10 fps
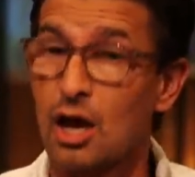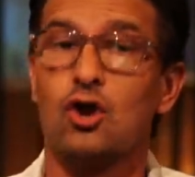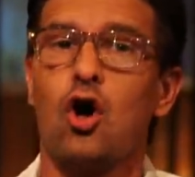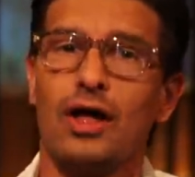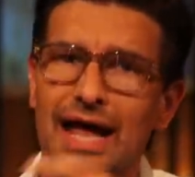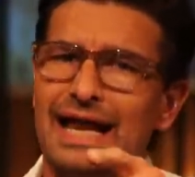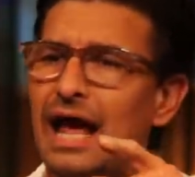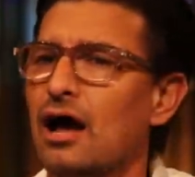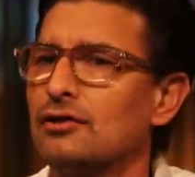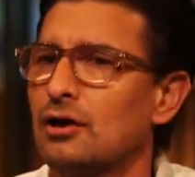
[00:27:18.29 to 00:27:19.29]
Call any
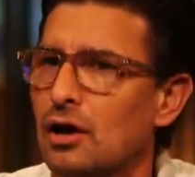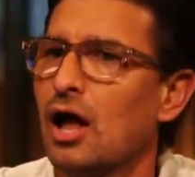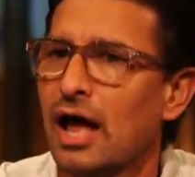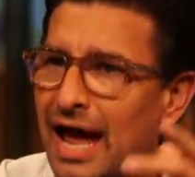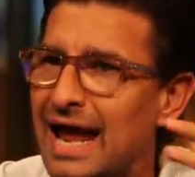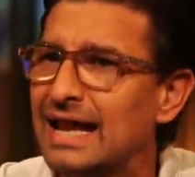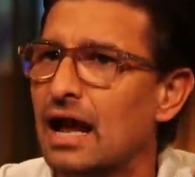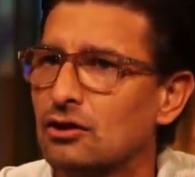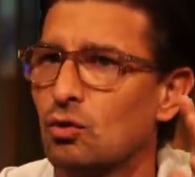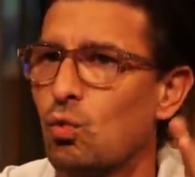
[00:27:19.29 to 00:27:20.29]
other any
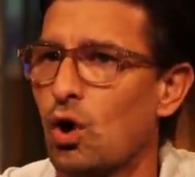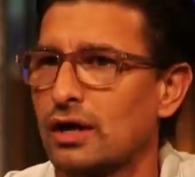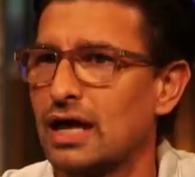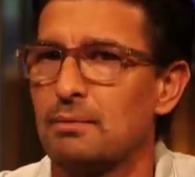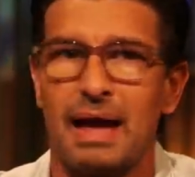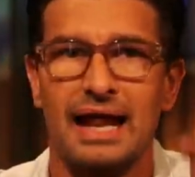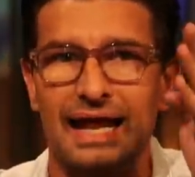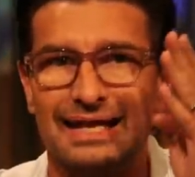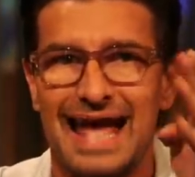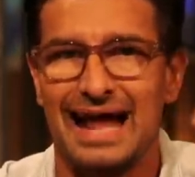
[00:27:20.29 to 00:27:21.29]
other working man
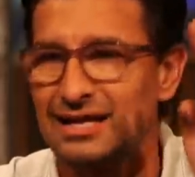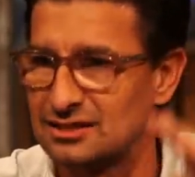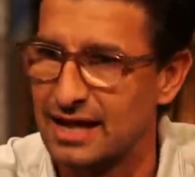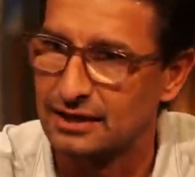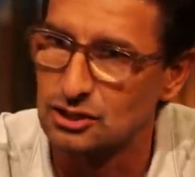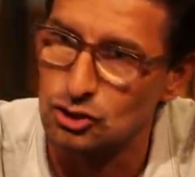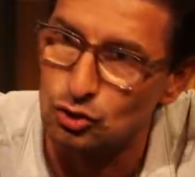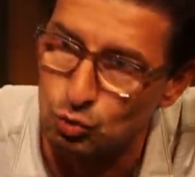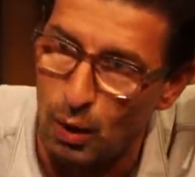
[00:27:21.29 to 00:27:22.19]
in Dallas, Texas, whose mm-hmm.